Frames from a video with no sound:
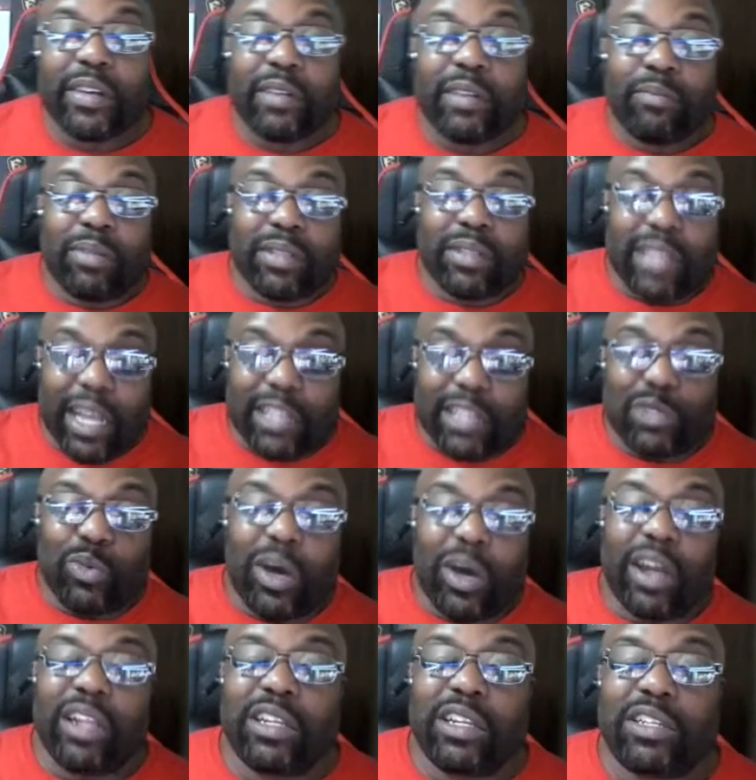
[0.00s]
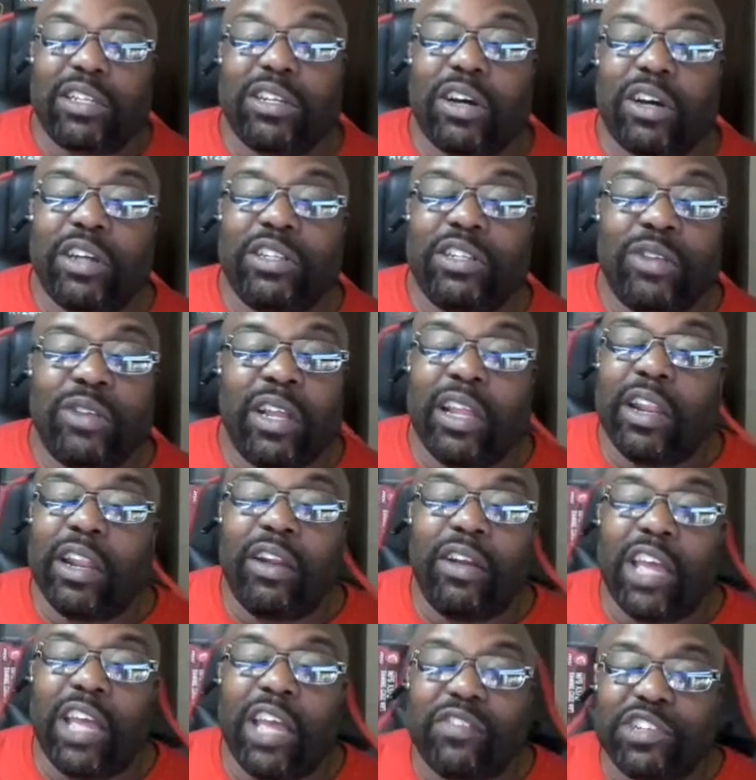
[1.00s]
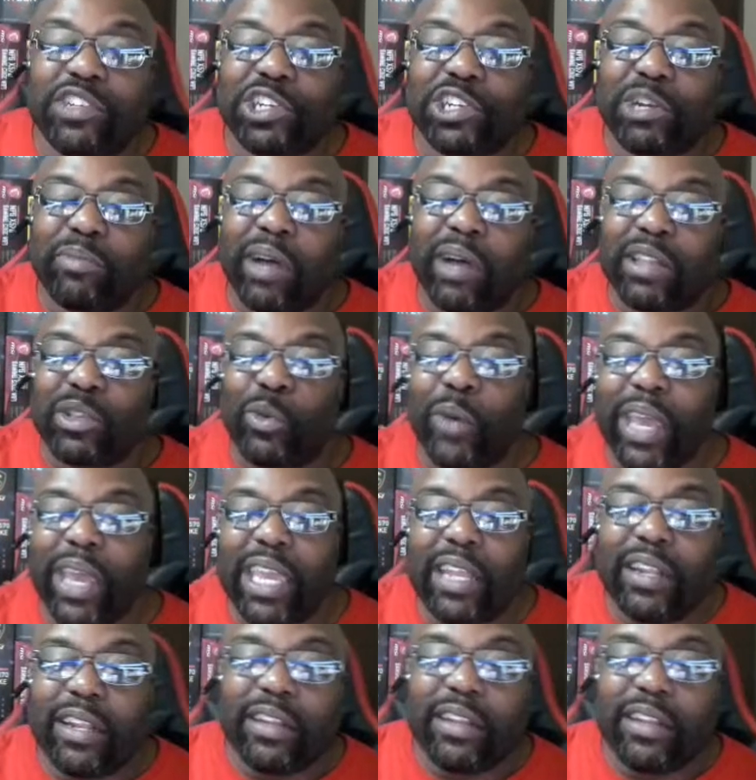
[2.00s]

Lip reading: but that's why they charge you. They don't give a shit about the weight.